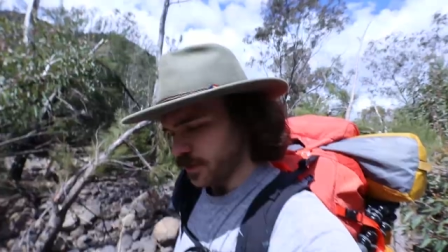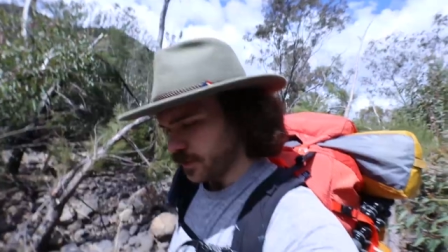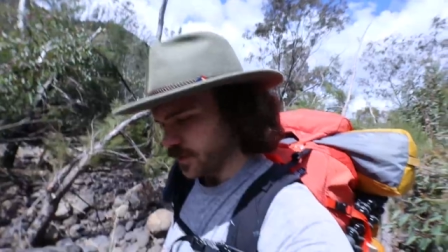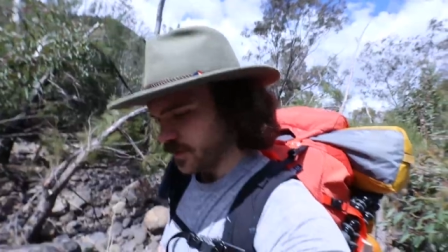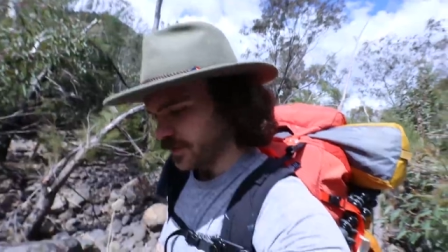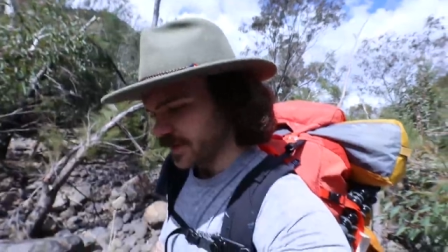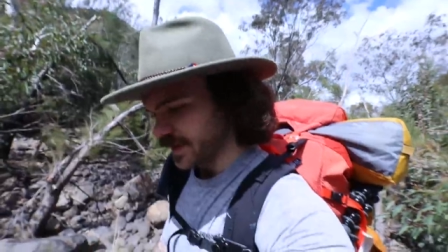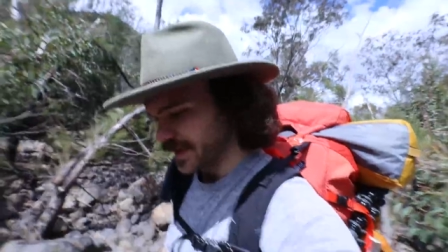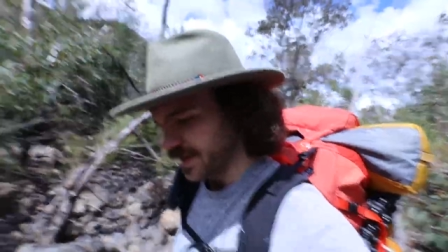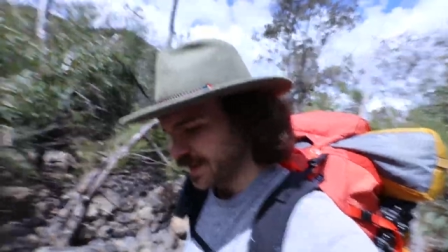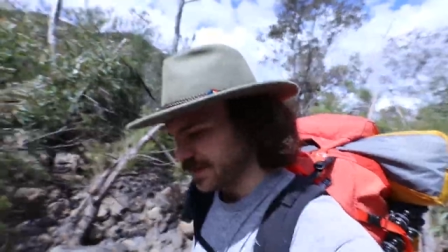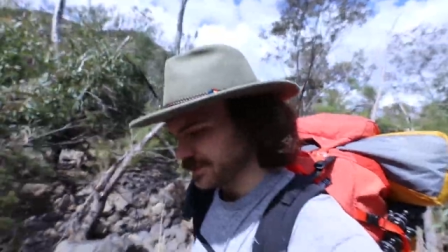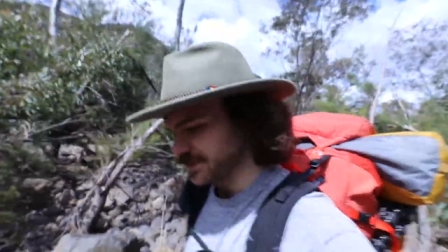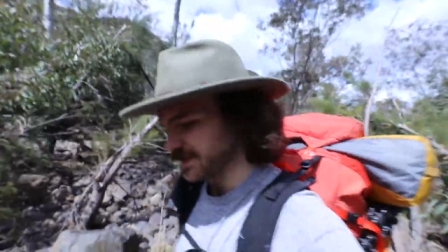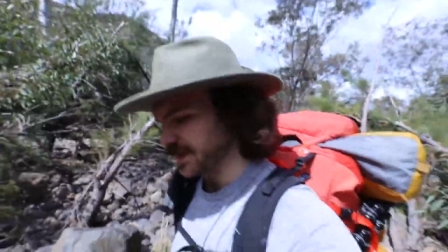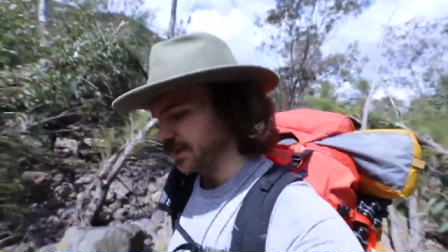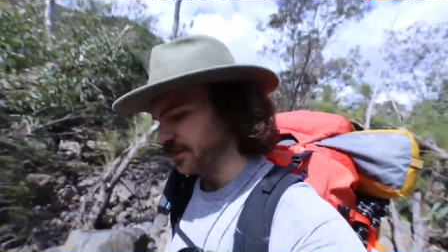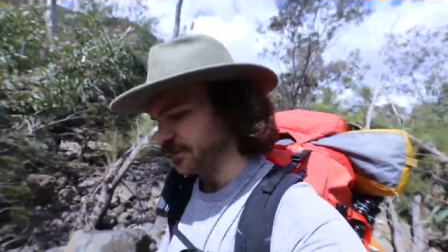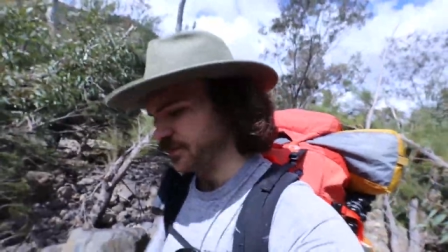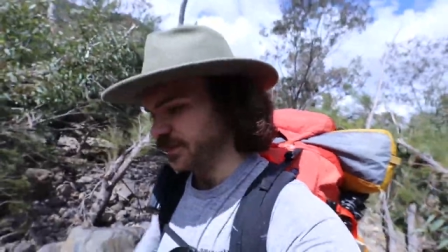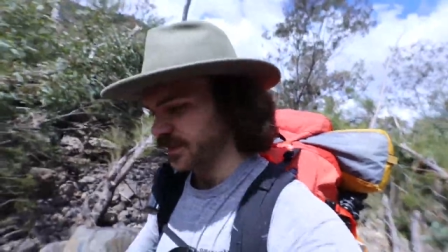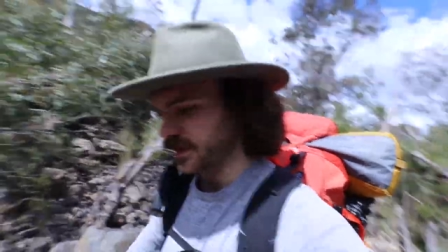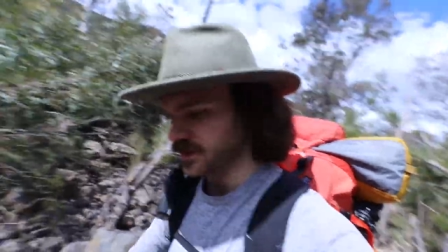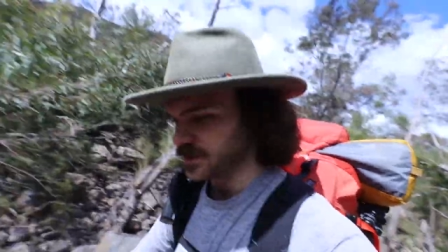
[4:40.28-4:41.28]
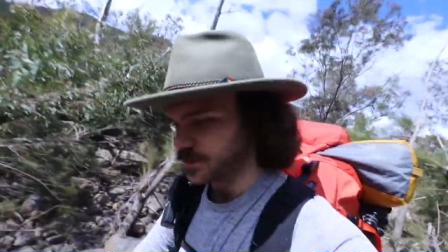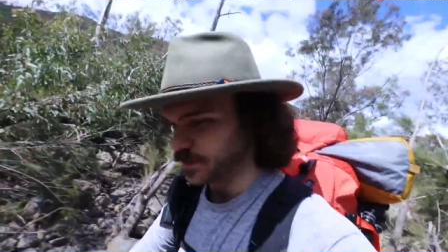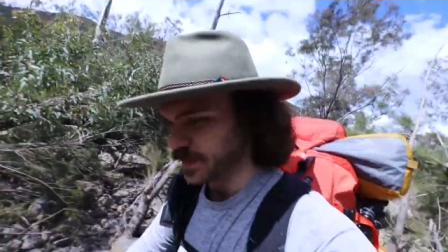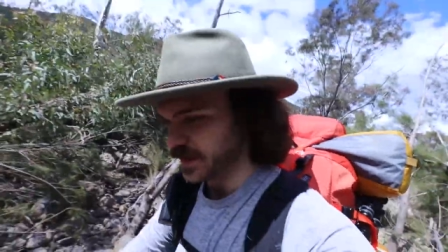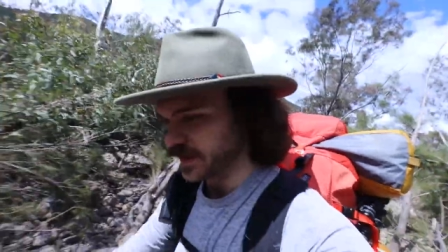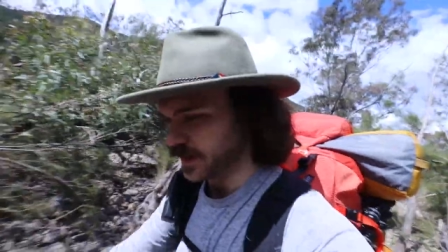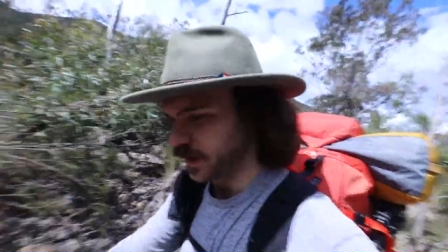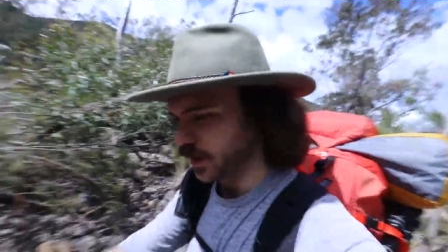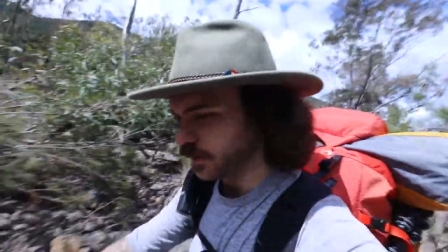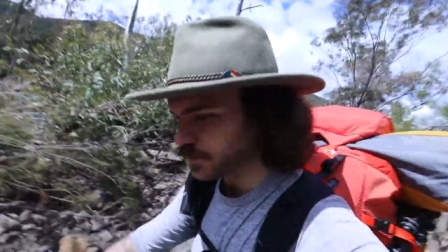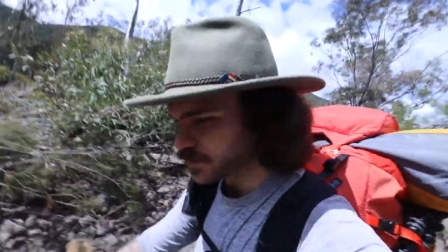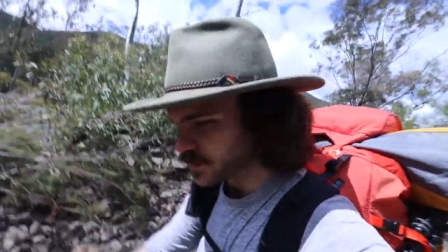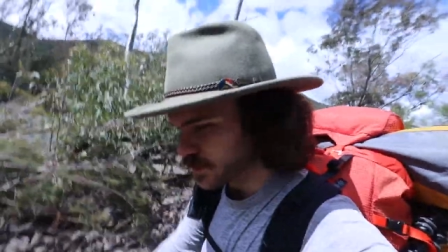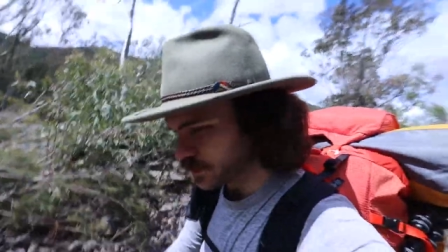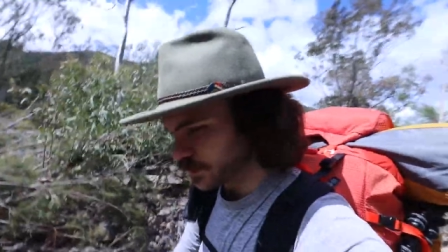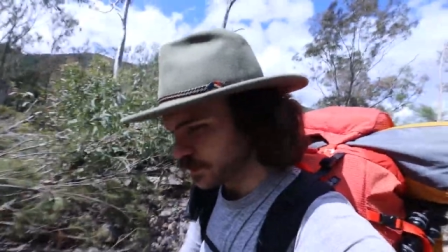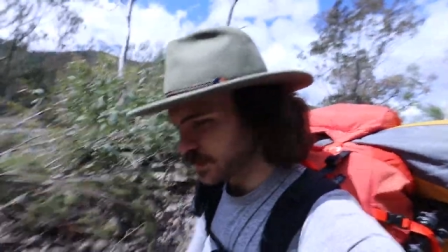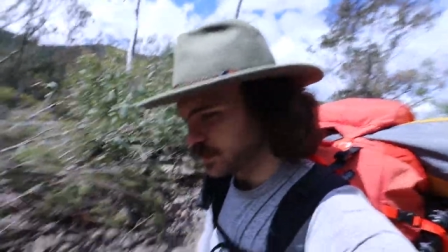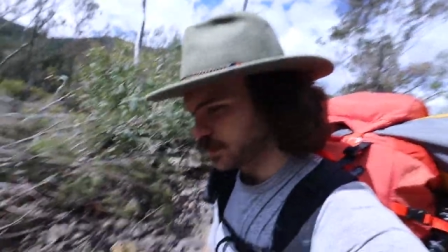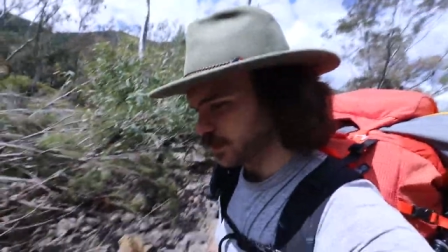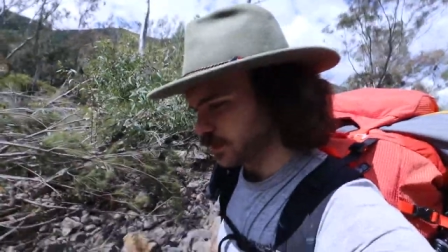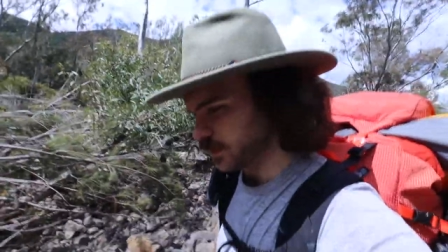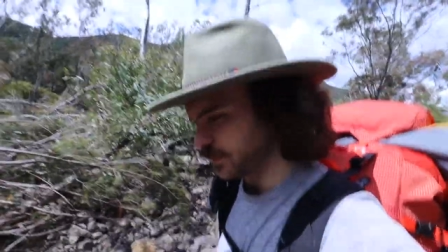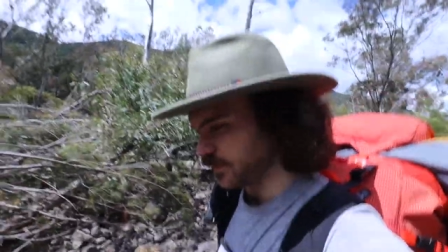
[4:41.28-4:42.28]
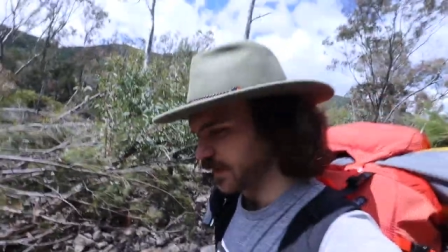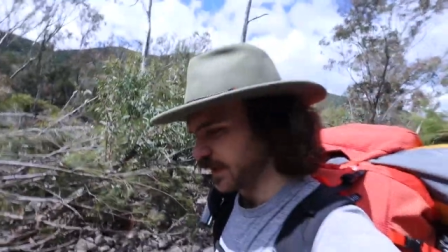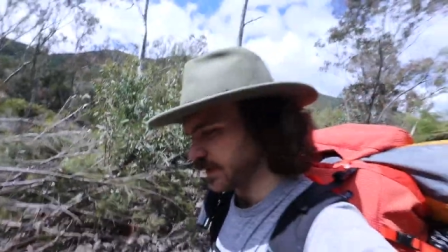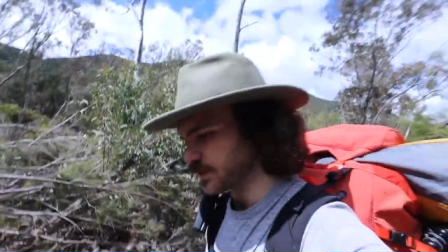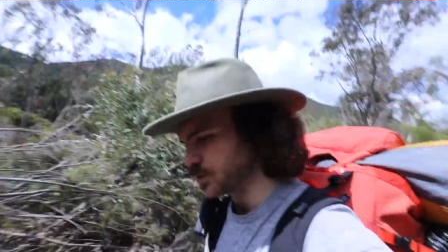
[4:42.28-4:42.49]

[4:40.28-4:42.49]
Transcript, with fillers: We've encountered our first big obstacle of